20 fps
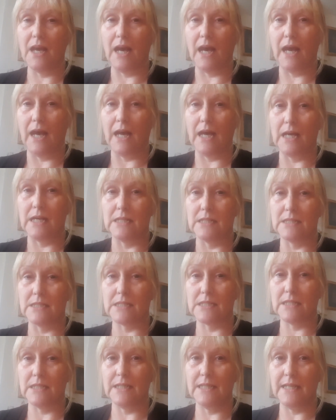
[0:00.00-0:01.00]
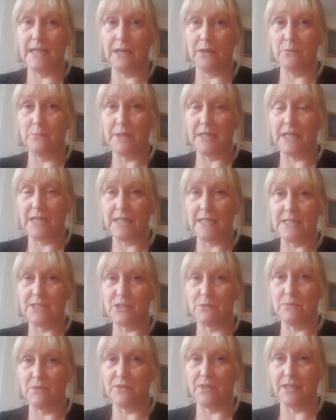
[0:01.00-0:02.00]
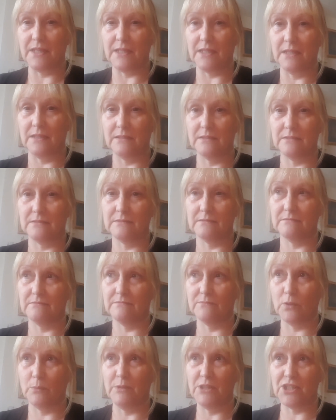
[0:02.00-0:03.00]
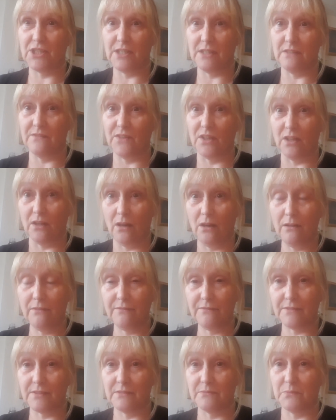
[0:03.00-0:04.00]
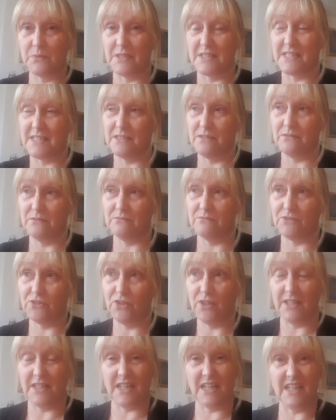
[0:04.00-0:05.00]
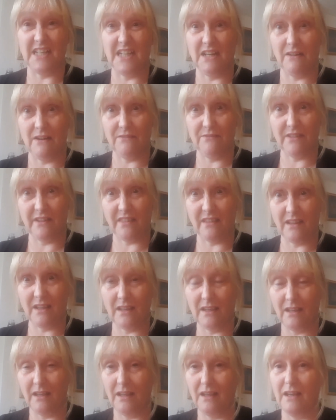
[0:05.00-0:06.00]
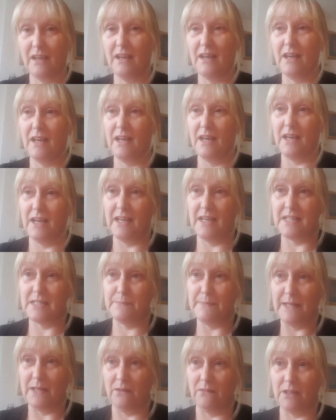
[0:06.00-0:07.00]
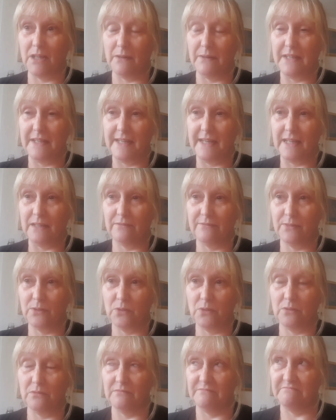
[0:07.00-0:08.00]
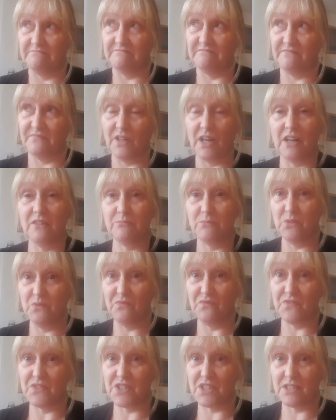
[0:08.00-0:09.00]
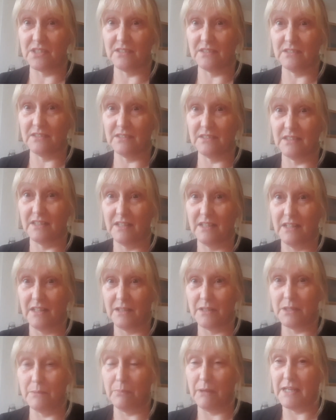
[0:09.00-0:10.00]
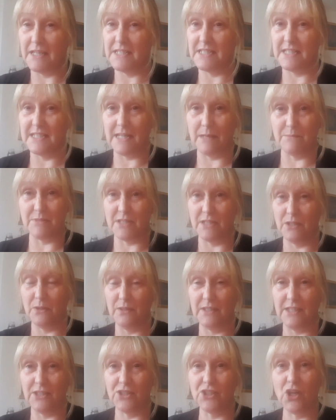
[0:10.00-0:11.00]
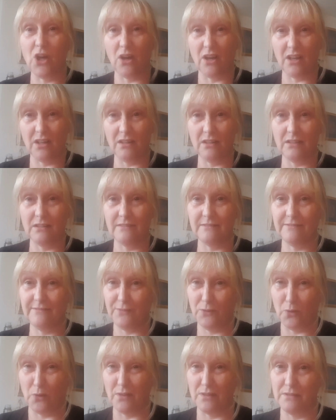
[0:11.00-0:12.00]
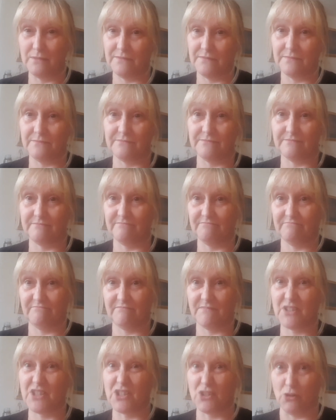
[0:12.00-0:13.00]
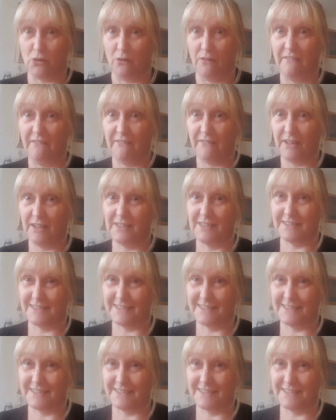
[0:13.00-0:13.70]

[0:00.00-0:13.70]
and he helped me clear some of the rubbish out of the loft. We're still trying to clear everything. It's been ongoing now for 5 months. The place is absolutely chocker full of stuff.